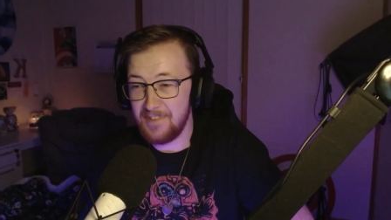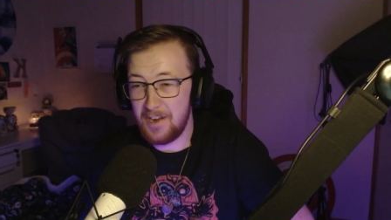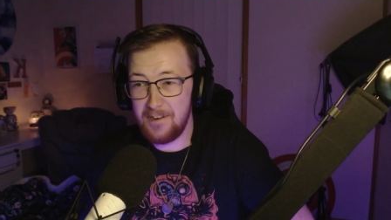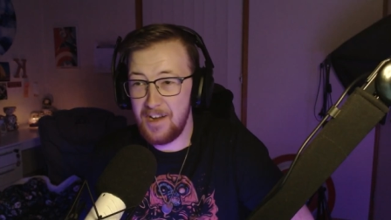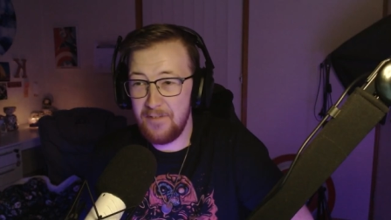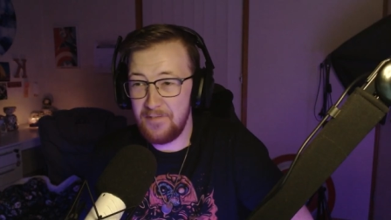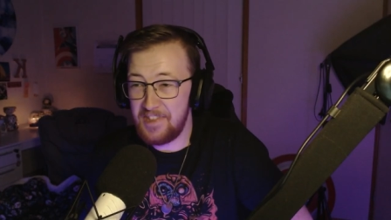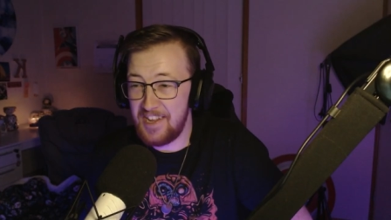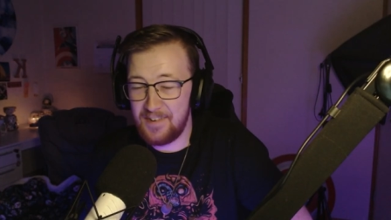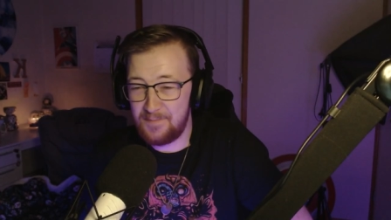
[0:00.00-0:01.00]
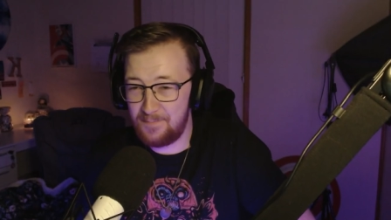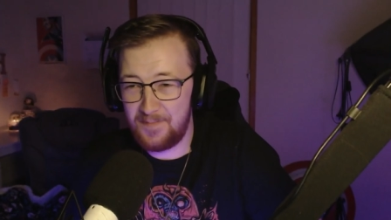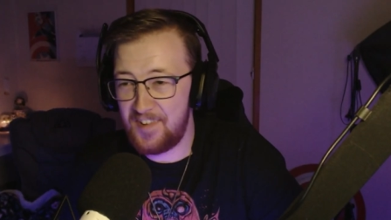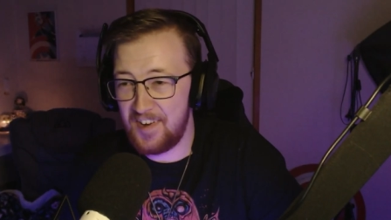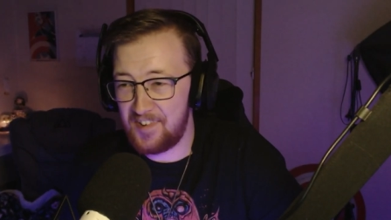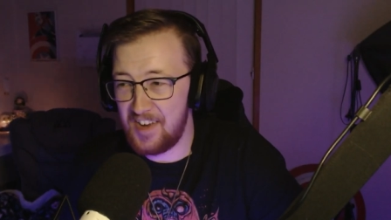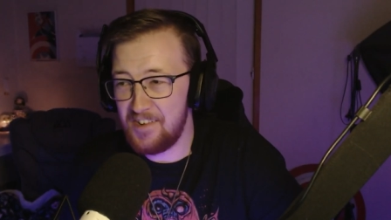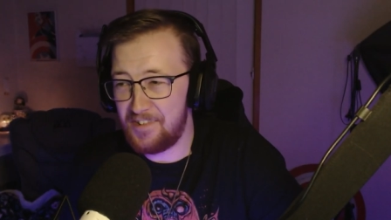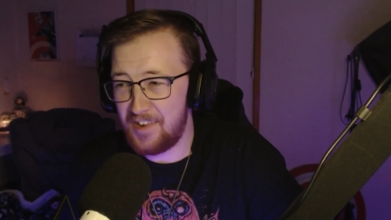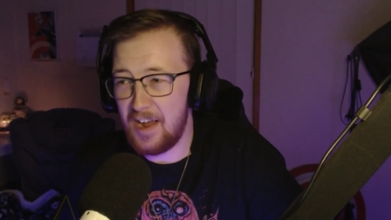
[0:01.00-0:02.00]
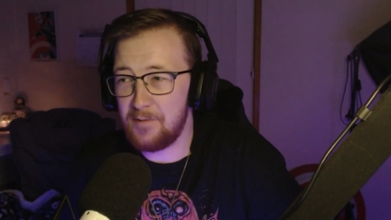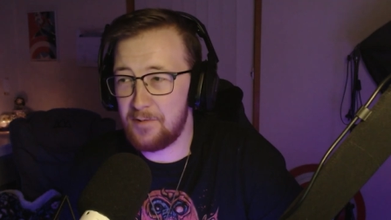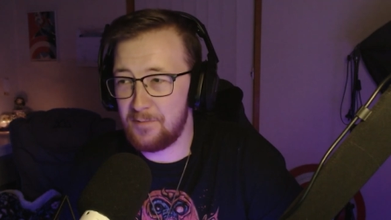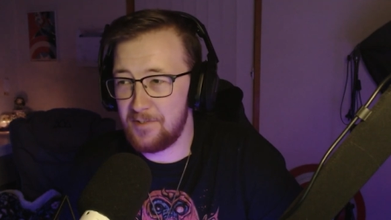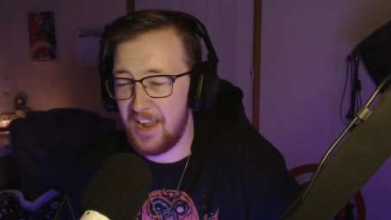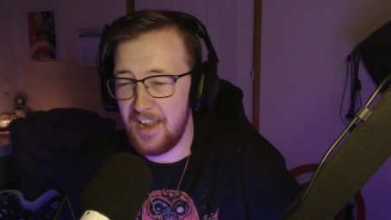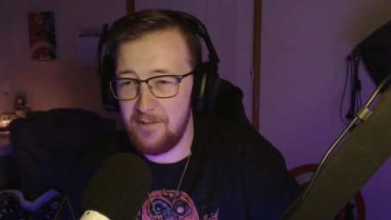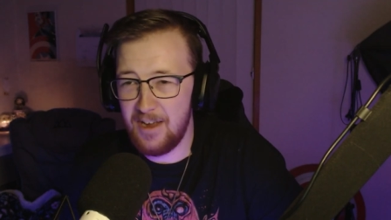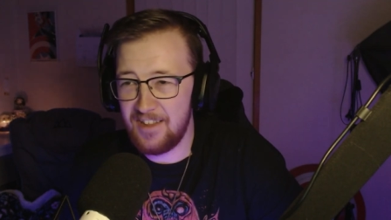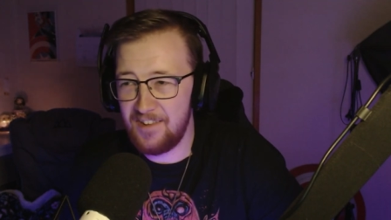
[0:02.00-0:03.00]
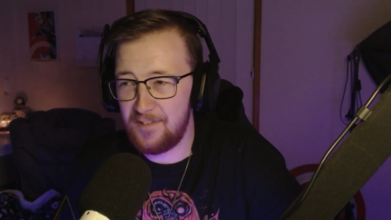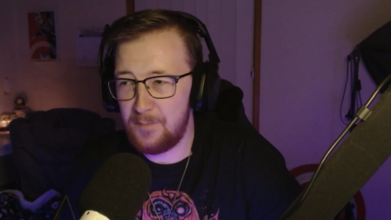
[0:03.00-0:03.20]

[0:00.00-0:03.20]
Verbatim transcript: I don't even think 16 showers would get you out of this